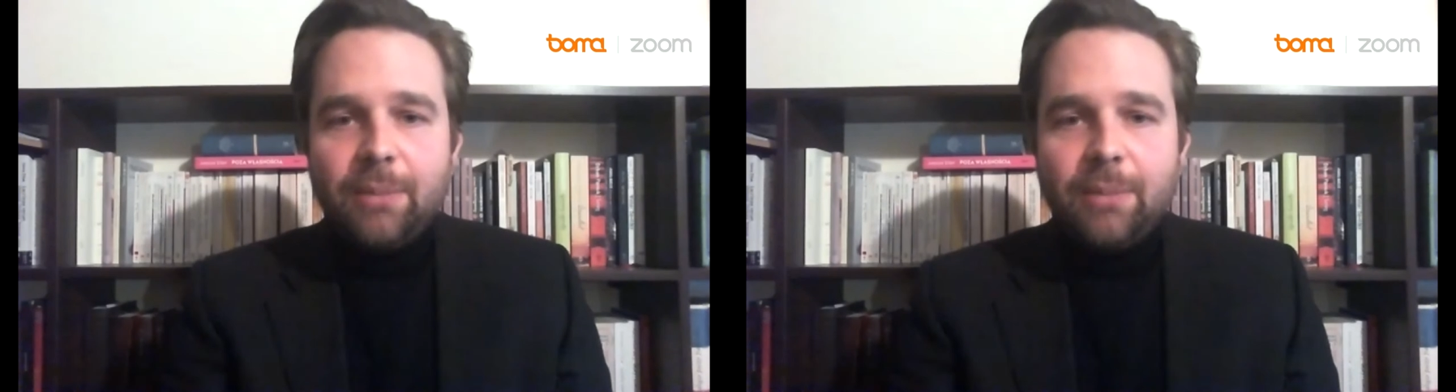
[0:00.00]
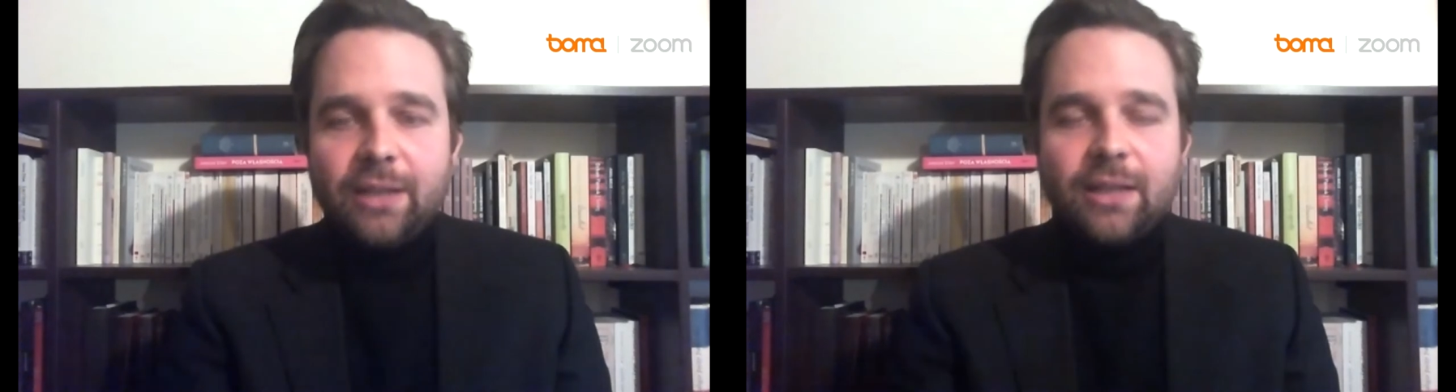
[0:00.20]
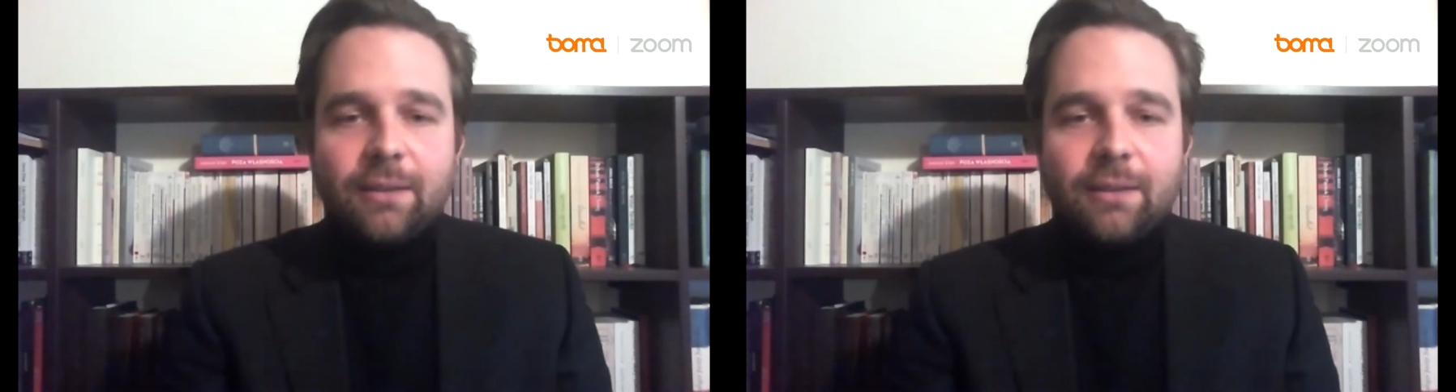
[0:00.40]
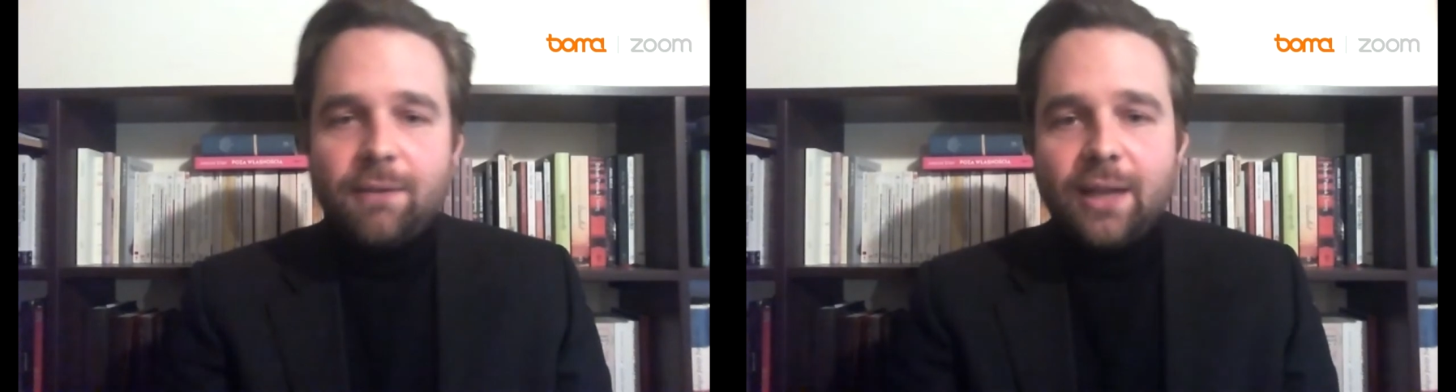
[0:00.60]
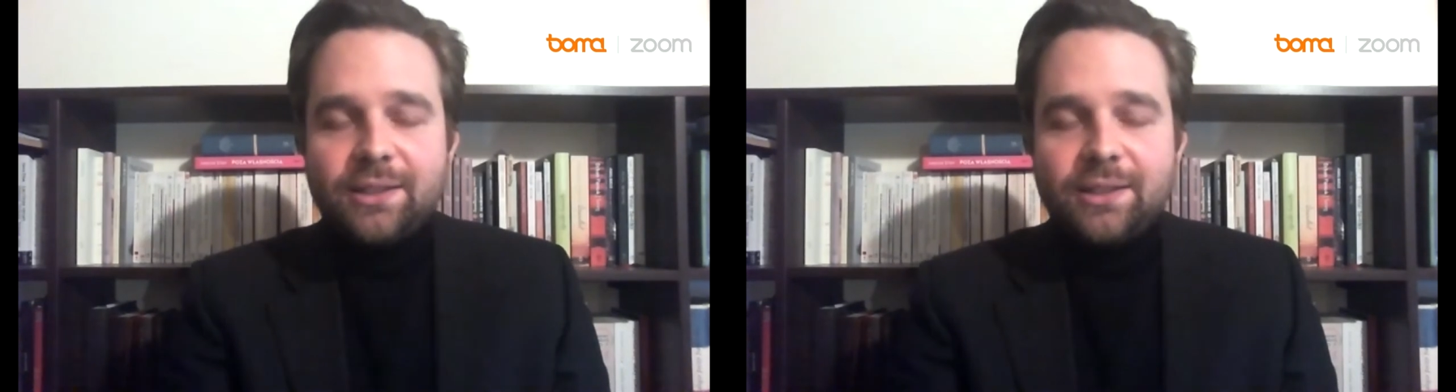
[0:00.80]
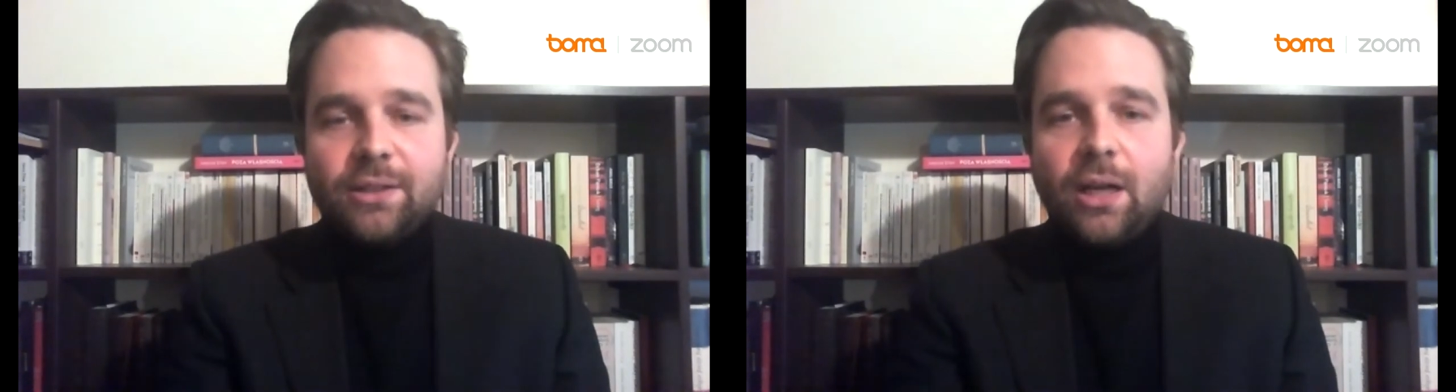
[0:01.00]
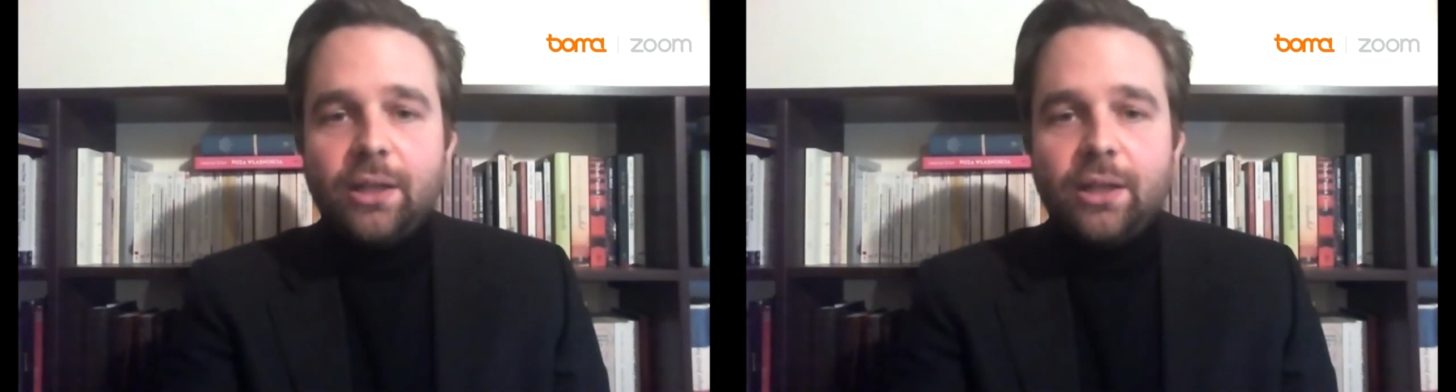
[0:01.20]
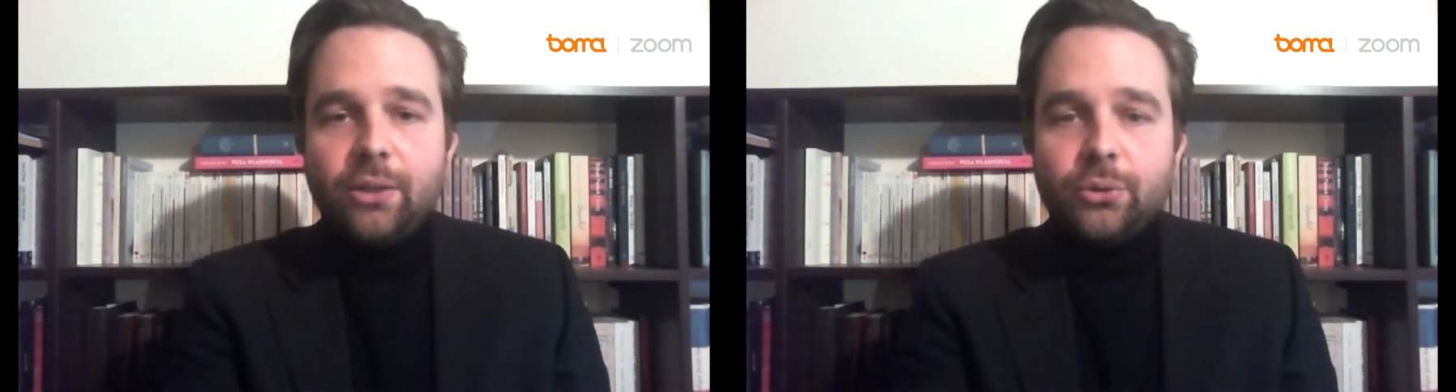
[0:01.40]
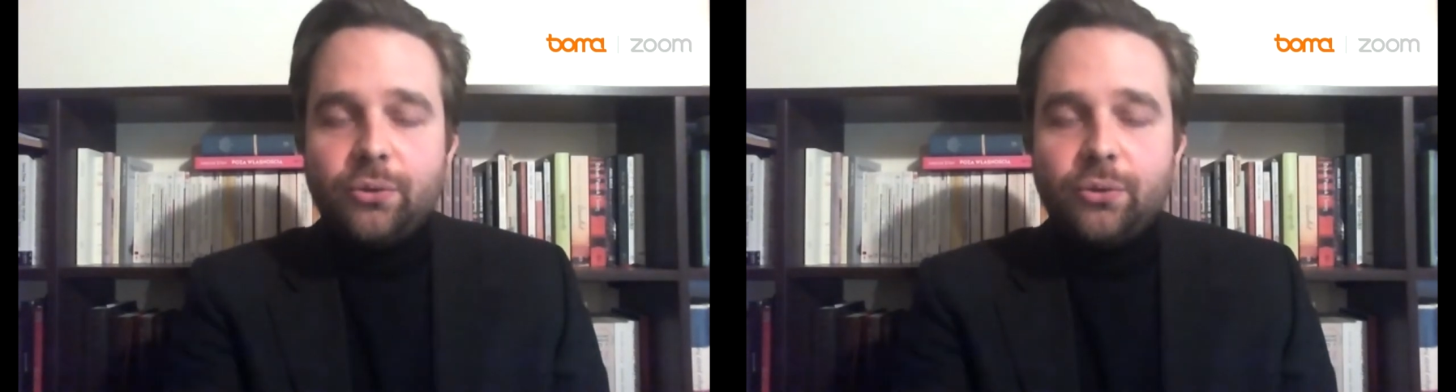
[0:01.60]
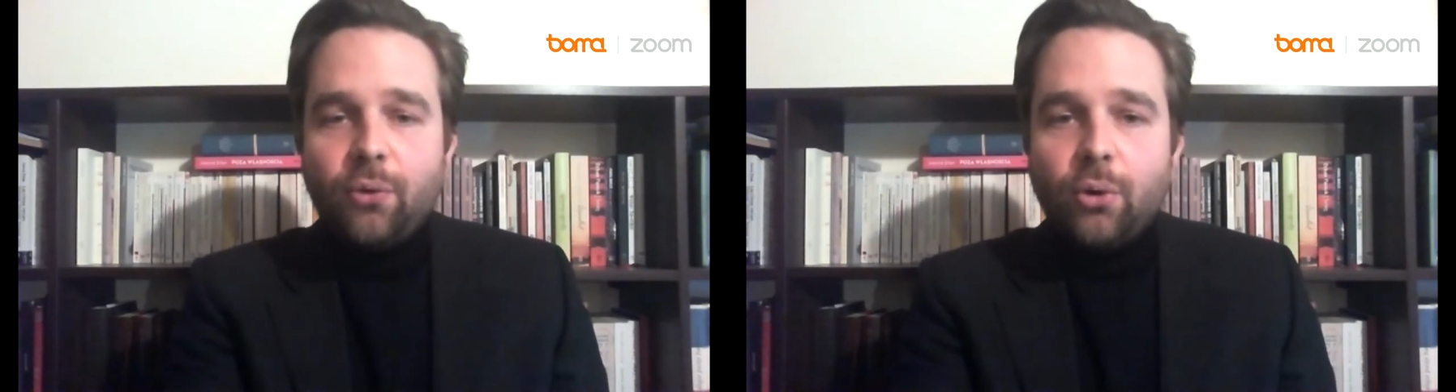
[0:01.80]
Delphi scenarios
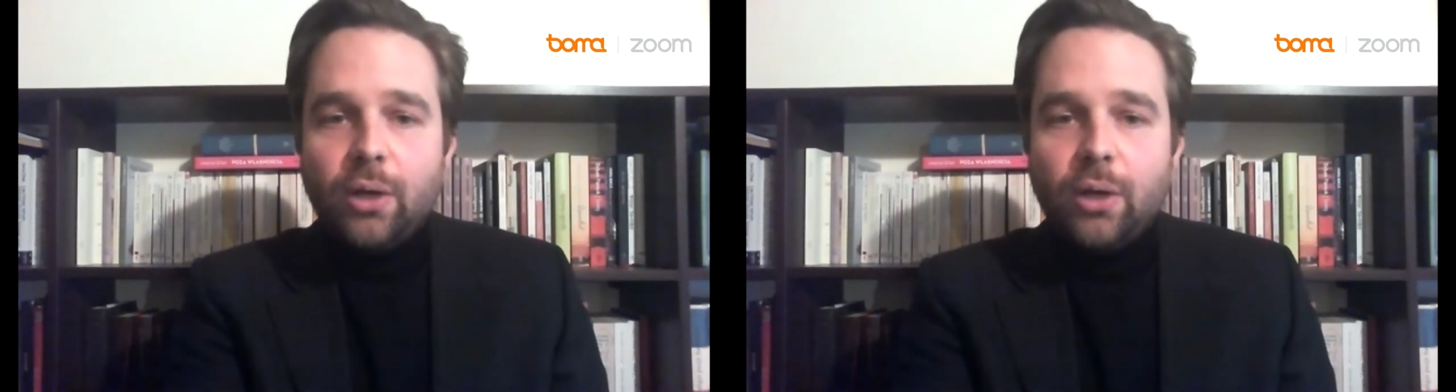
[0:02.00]
for